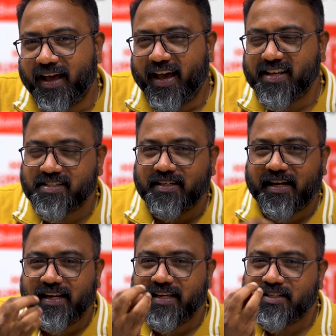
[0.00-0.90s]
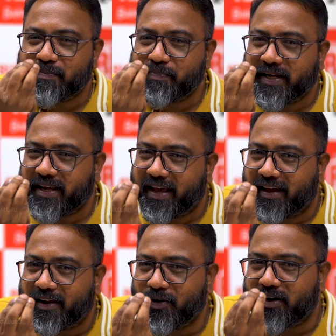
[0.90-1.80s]
Hesralli
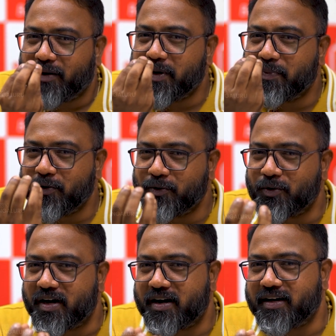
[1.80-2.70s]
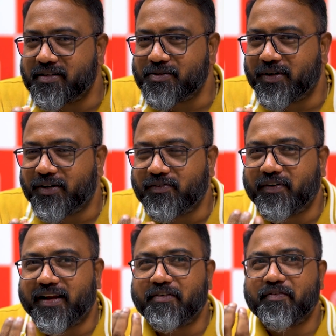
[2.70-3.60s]
Chapparike, people who know Kannada
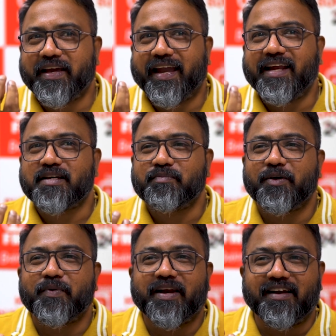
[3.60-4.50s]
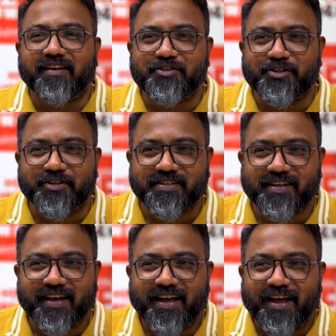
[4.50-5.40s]
whenever we eat something very delicious,
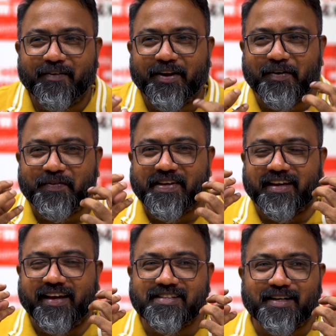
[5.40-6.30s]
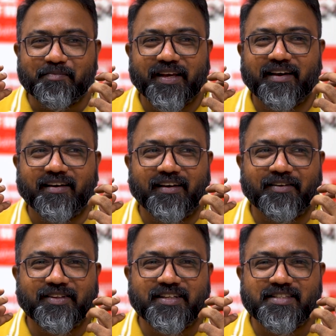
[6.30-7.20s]
whenever we eat something,
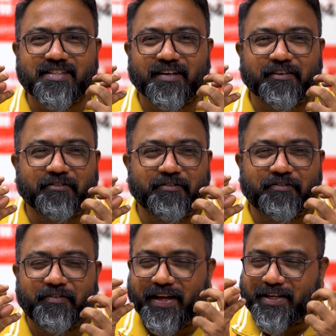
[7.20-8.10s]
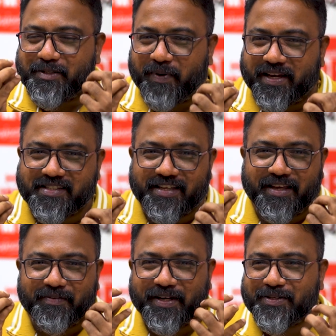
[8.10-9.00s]
that's very
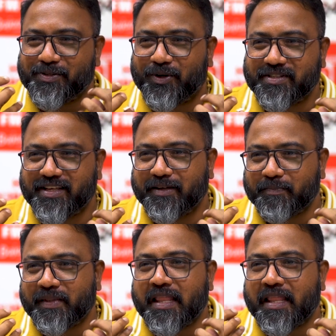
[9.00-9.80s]
spicy, very saucy,